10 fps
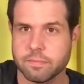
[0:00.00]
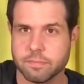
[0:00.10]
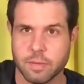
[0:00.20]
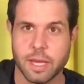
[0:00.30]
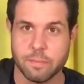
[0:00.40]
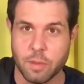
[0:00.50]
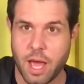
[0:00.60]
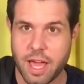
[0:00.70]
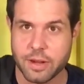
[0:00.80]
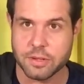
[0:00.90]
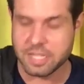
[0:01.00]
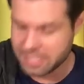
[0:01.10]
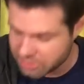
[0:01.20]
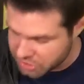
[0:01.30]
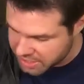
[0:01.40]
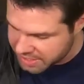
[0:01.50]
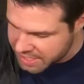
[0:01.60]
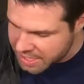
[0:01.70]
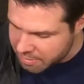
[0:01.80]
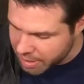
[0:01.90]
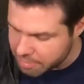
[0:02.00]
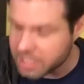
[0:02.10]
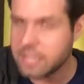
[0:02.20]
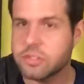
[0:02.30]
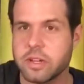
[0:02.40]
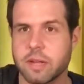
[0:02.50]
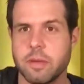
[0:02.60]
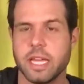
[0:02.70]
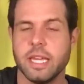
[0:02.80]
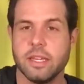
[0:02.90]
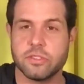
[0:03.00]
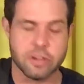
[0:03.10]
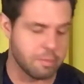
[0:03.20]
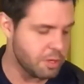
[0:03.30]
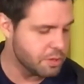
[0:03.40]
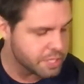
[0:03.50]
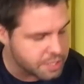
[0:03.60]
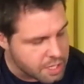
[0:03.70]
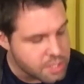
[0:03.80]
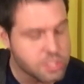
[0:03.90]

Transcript: my higher D string, my B string, and my E string muted.